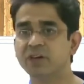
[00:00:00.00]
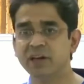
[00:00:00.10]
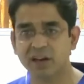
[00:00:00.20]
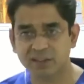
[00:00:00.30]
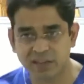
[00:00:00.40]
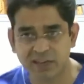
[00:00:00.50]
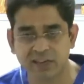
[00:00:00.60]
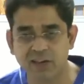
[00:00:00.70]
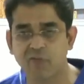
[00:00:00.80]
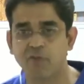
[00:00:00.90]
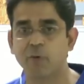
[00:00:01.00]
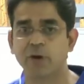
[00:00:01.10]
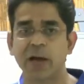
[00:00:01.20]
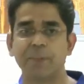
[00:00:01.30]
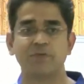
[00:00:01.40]
We are thinking of
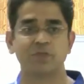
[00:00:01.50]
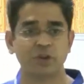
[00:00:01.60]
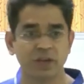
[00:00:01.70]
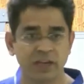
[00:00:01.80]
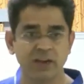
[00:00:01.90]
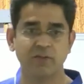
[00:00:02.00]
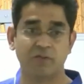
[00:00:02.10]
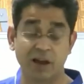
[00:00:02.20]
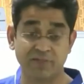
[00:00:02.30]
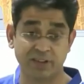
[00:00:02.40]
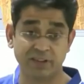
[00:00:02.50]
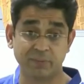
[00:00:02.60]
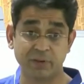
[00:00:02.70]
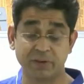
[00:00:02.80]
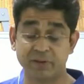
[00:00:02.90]
overlap of 3-5
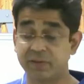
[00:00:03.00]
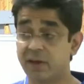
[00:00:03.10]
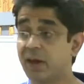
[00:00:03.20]
centimeters,